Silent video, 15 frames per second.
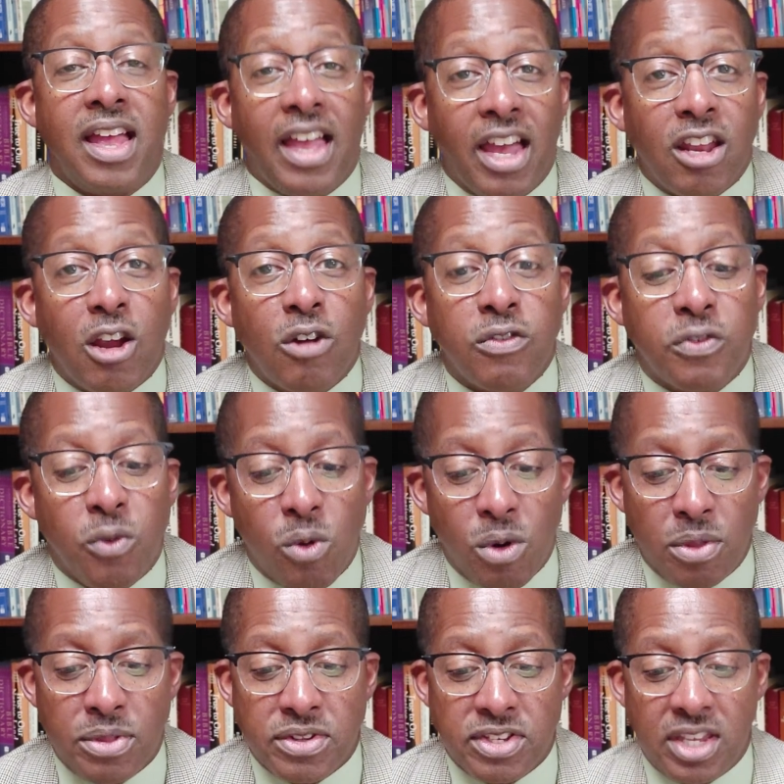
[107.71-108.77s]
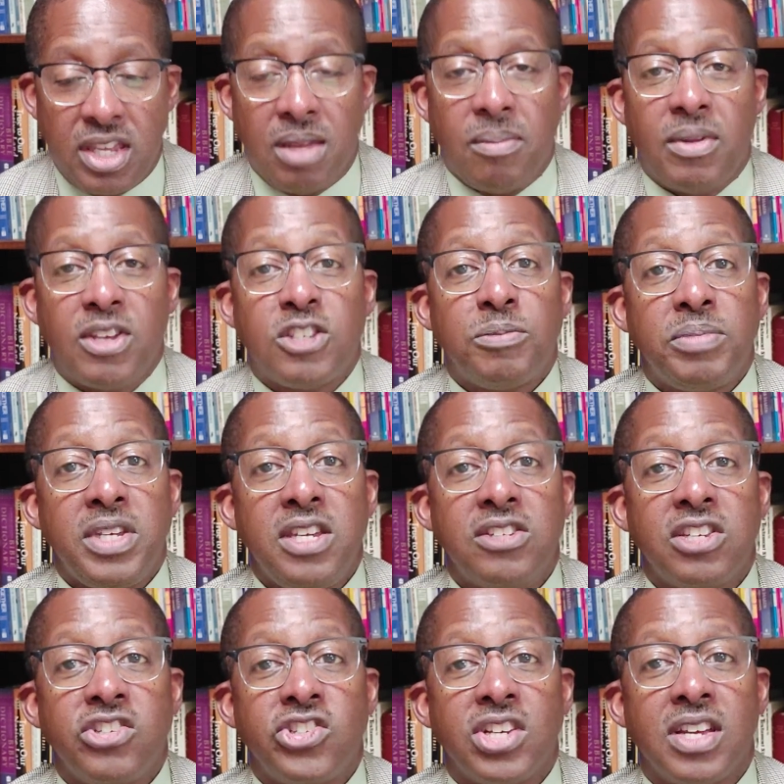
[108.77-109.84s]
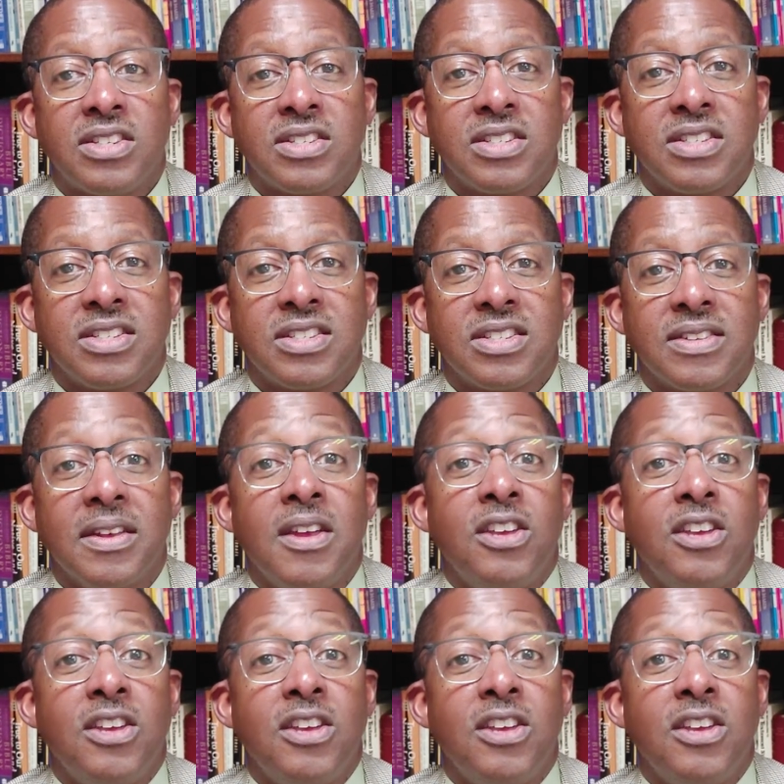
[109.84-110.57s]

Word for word: And our fourth team is peace and justice.